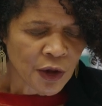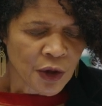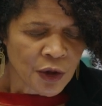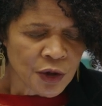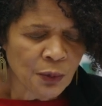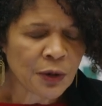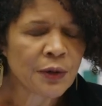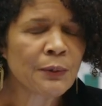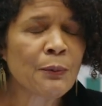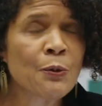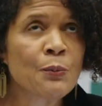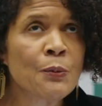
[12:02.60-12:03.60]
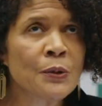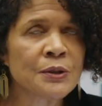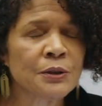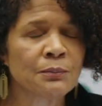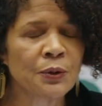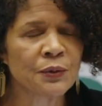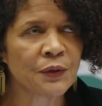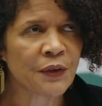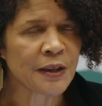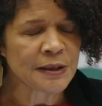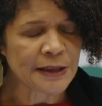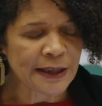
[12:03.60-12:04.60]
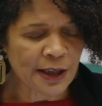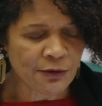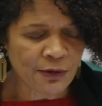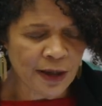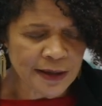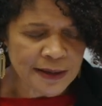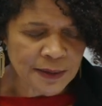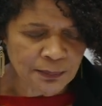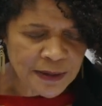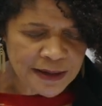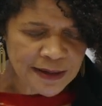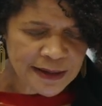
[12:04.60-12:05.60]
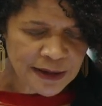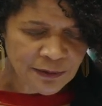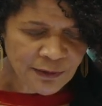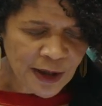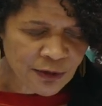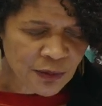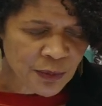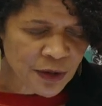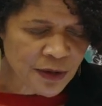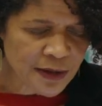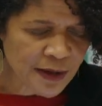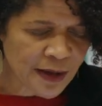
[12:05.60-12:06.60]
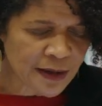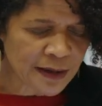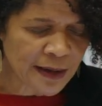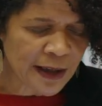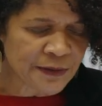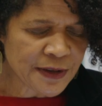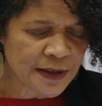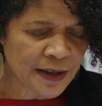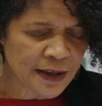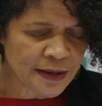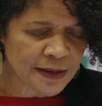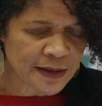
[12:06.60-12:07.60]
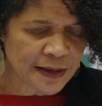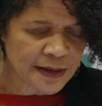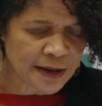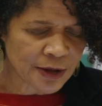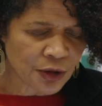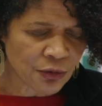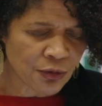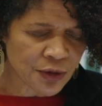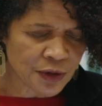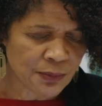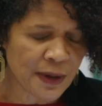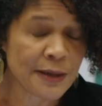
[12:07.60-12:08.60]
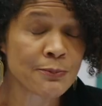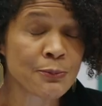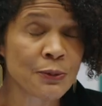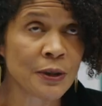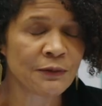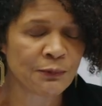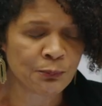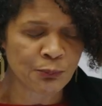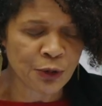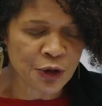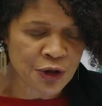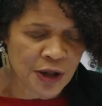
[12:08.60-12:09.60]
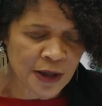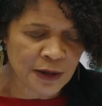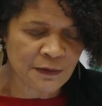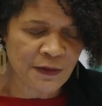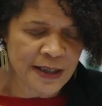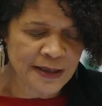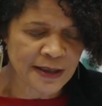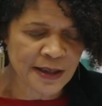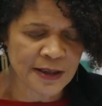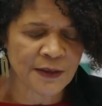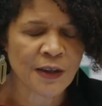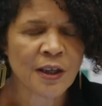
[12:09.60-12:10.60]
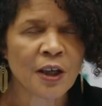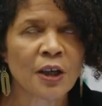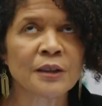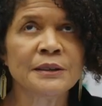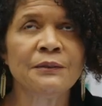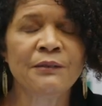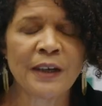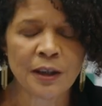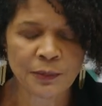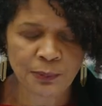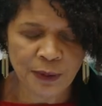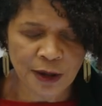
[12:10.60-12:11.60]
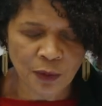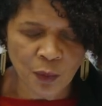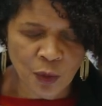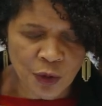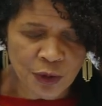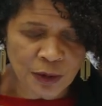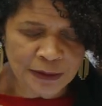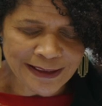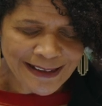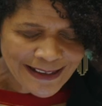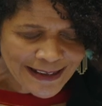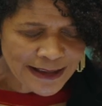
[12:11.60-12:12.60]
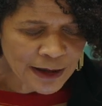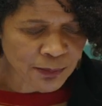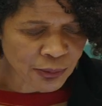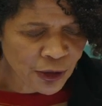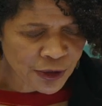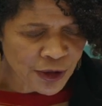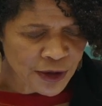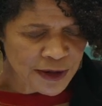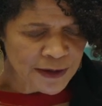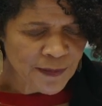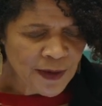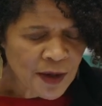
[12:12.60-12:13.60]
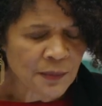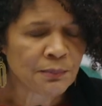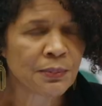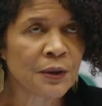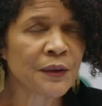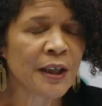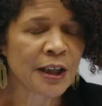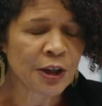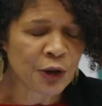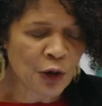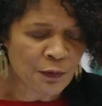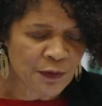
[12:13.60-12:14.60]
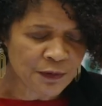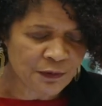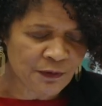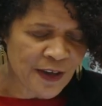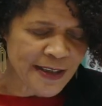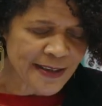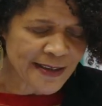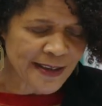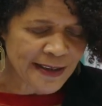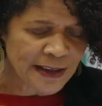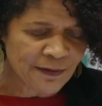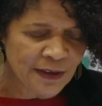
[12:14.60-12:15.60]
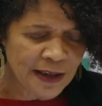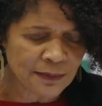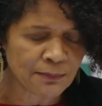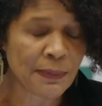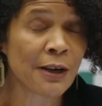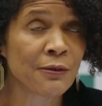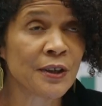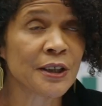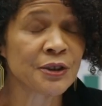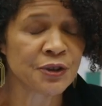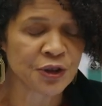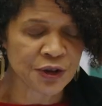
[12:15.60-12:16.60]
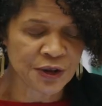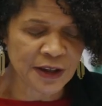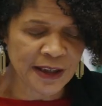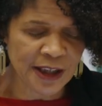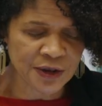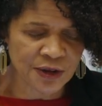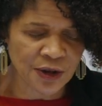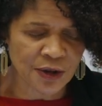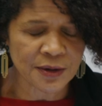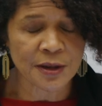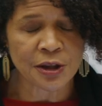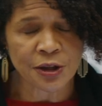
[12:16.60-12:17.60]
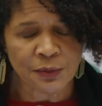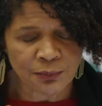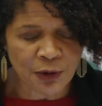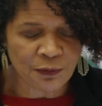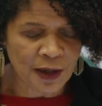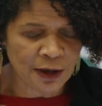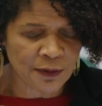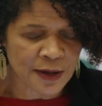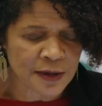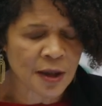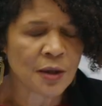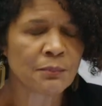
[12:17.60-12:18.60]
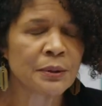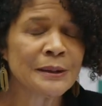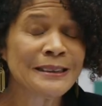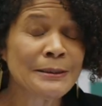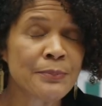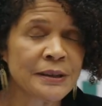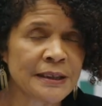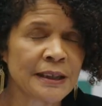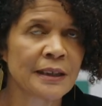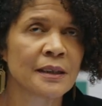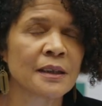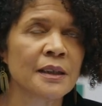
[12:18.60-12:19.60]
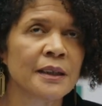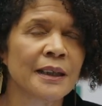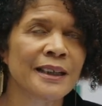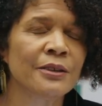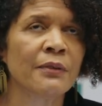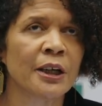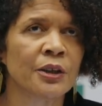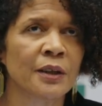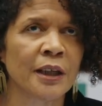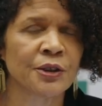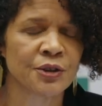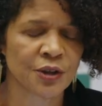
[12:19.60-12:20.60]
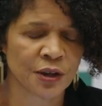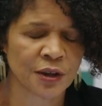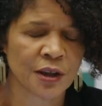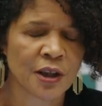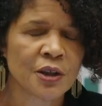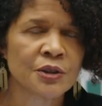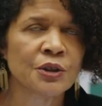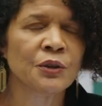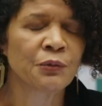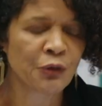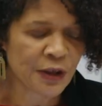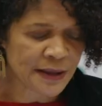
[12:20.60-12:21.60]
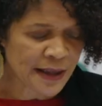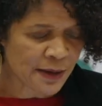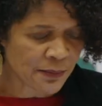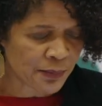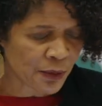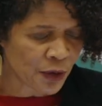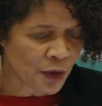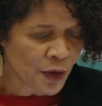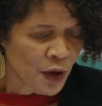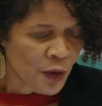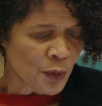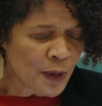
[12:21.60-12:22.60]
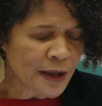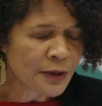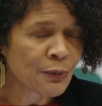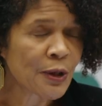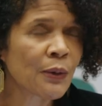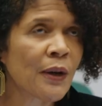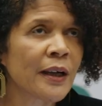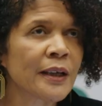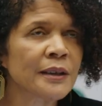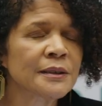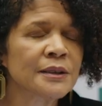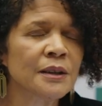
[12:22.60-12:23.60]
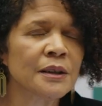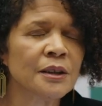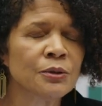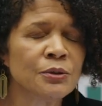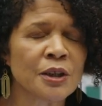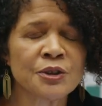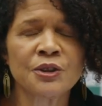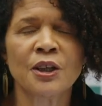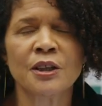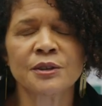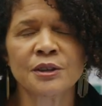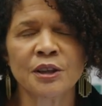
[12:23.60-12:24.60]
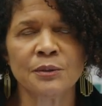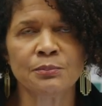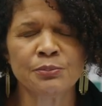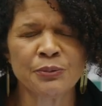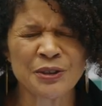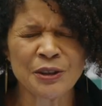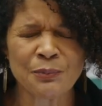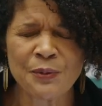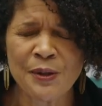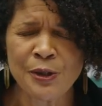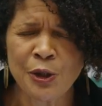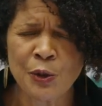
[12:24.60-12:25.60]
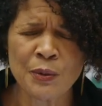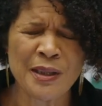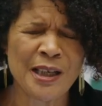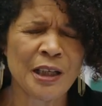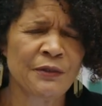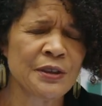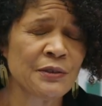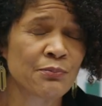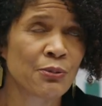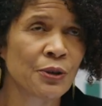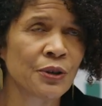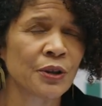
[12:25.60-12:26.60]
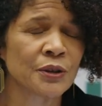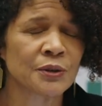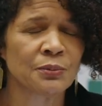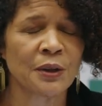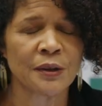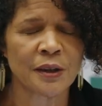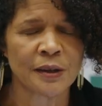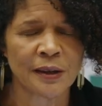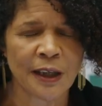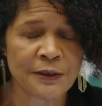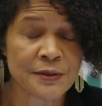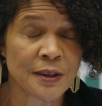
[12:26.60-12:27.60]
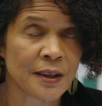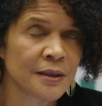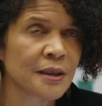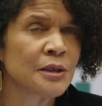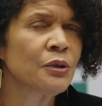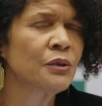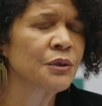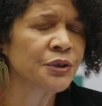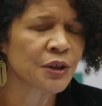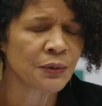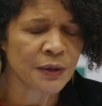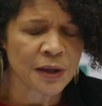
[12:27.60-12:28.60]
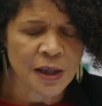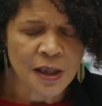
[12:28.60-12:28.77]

So one of the most important things to get right is the business environment and in life sciences and across my brief, British innovators are developing world leading products but they can often face significant barriers just to get started in a number of areas, but particularly in regulation. So, for example, you can require you know, a startup with some new and innovative product where in life sciences, or also in